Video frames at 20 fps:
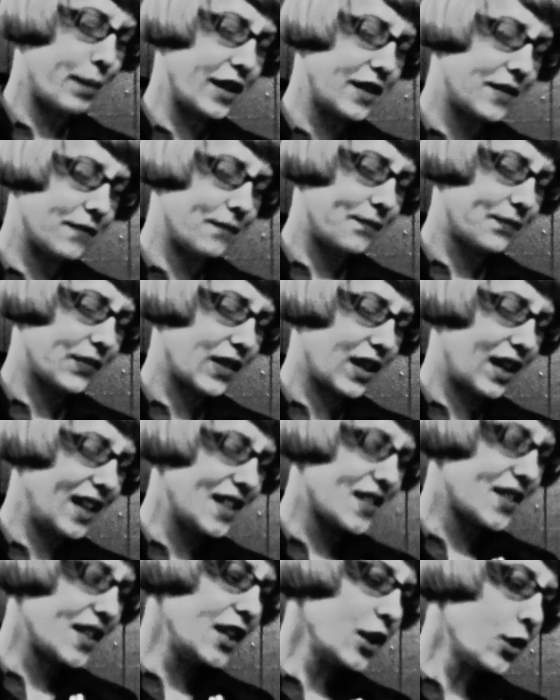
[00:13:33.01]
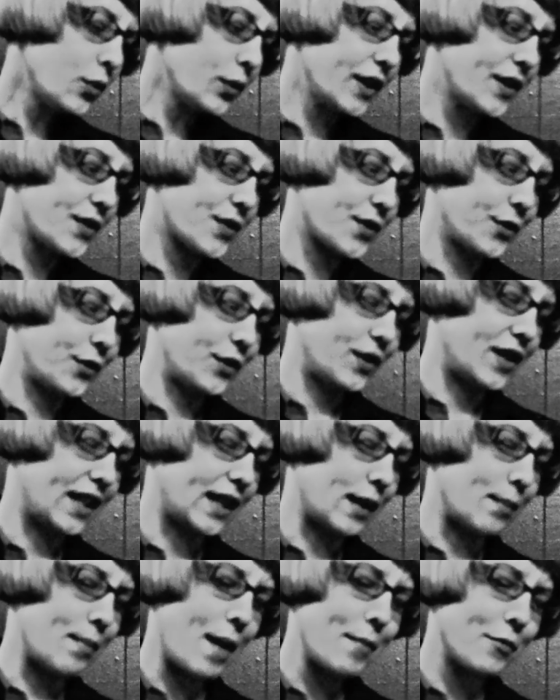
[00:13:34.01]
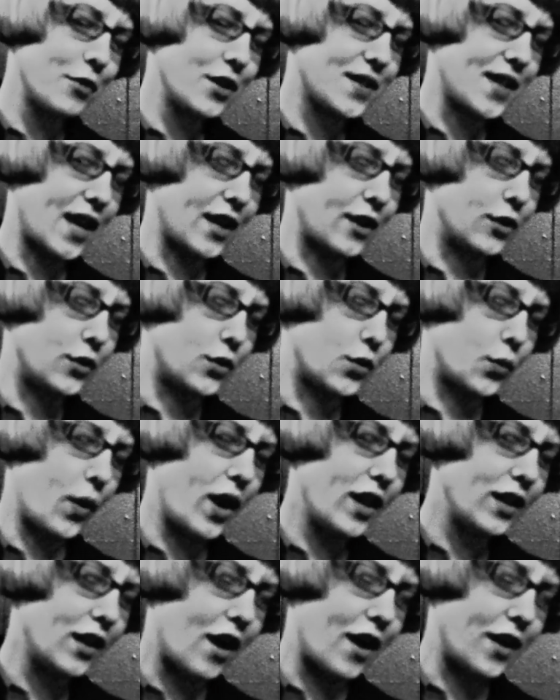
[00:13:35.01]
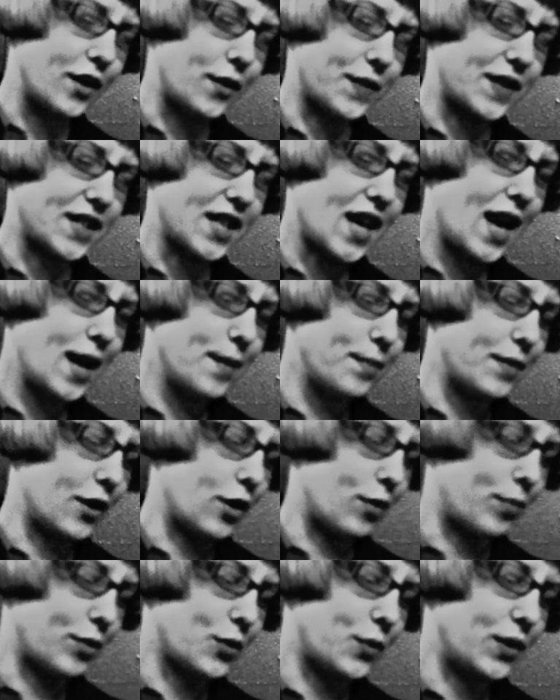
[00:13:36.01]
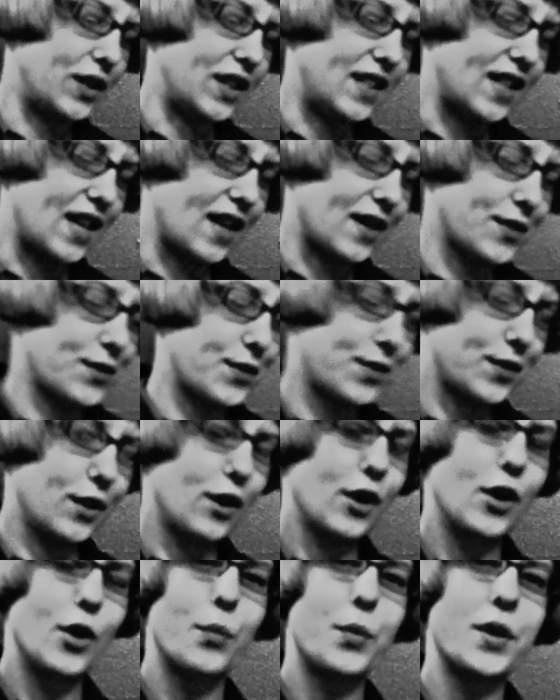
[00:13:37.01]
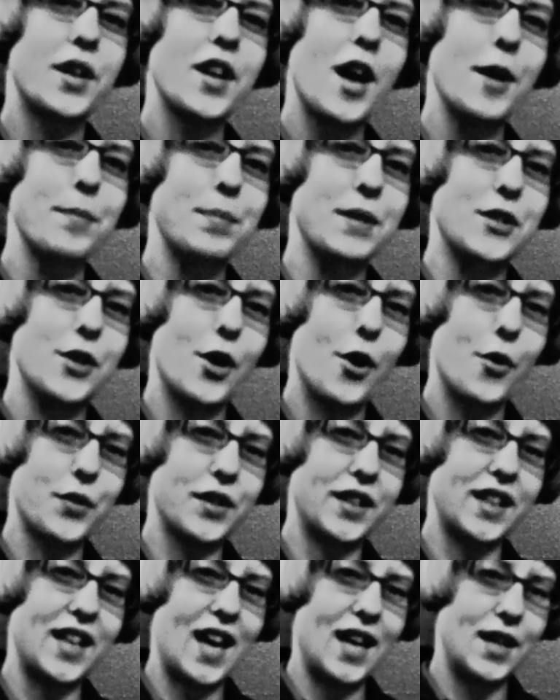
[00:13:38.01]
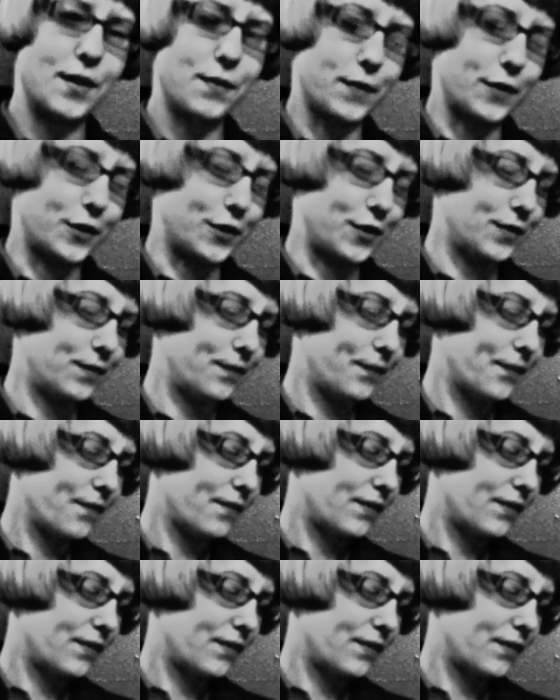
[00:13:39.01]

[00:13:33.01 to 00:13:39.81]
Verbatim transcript: But it's equally certain that the memories I could dwell on of the time there between the decks would not be totally hateful.